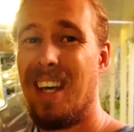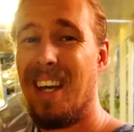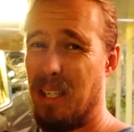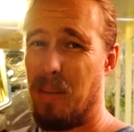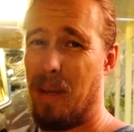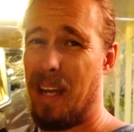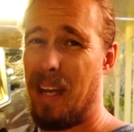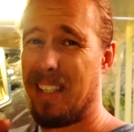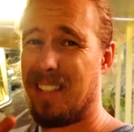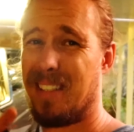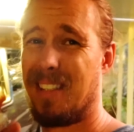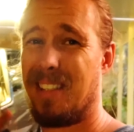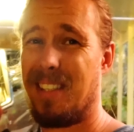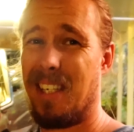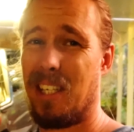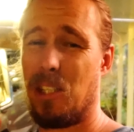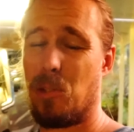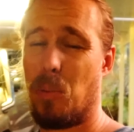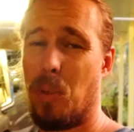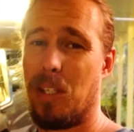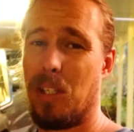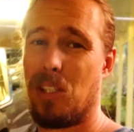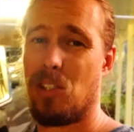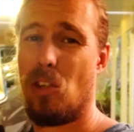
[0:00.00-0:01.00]
In about
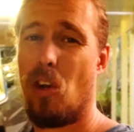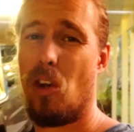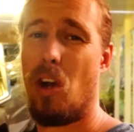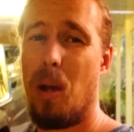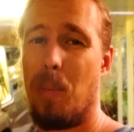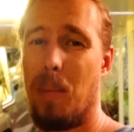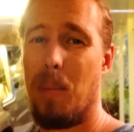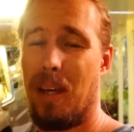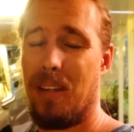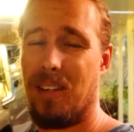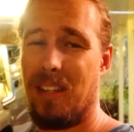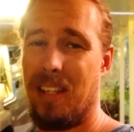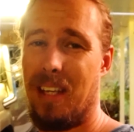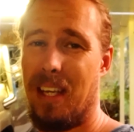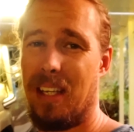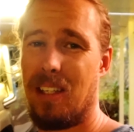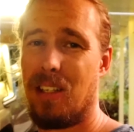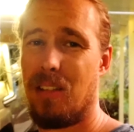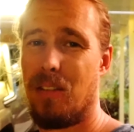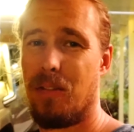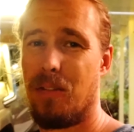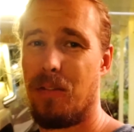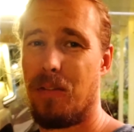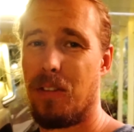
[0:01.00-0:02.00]
six weeks time at the
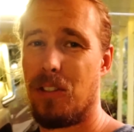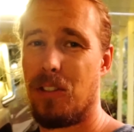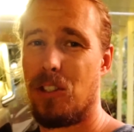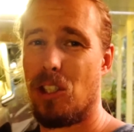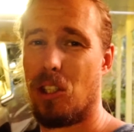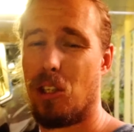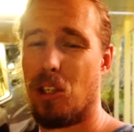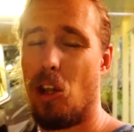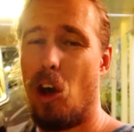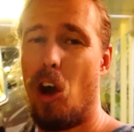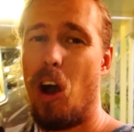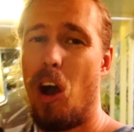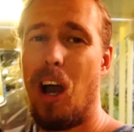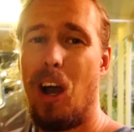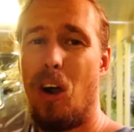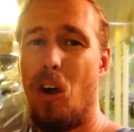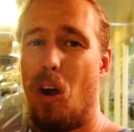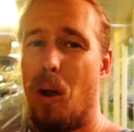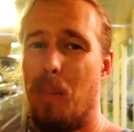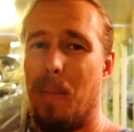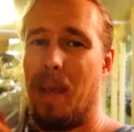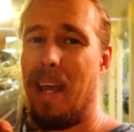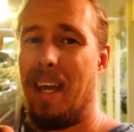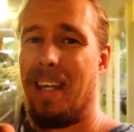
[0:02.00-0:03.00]
end of July,
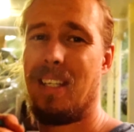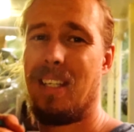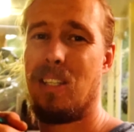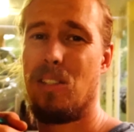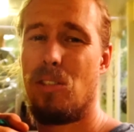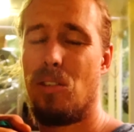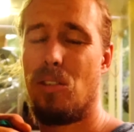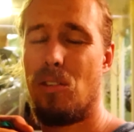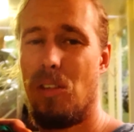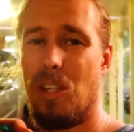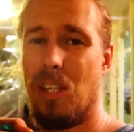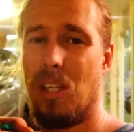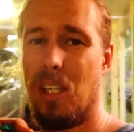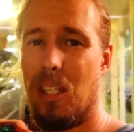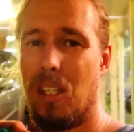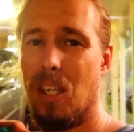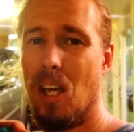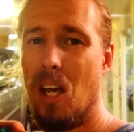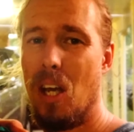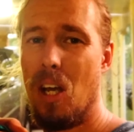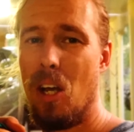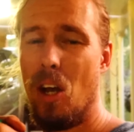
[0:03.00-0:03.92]
I'm heading to the